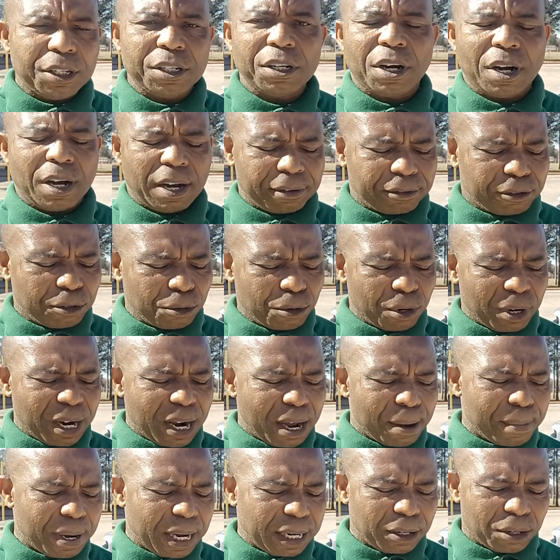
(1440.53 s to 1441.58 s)
You don't have to worry
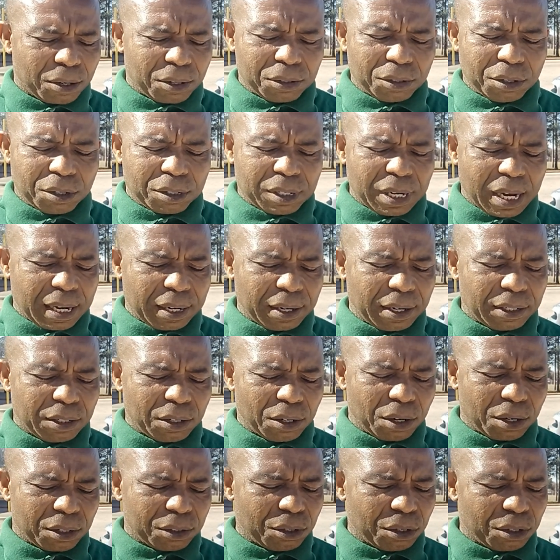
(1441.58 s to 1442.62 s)
about all those language or
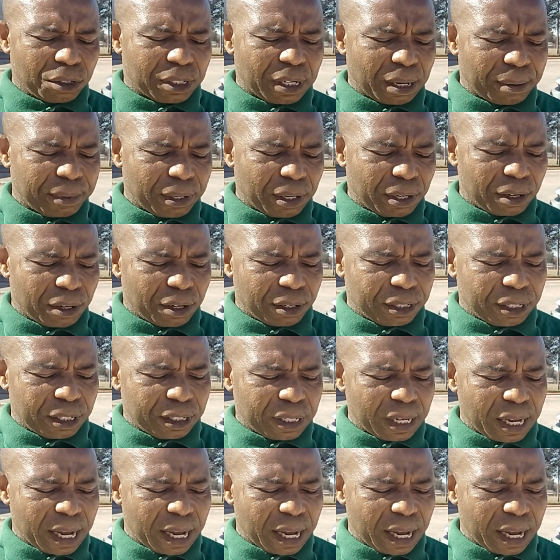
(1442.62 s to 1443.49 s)
all those terminologies.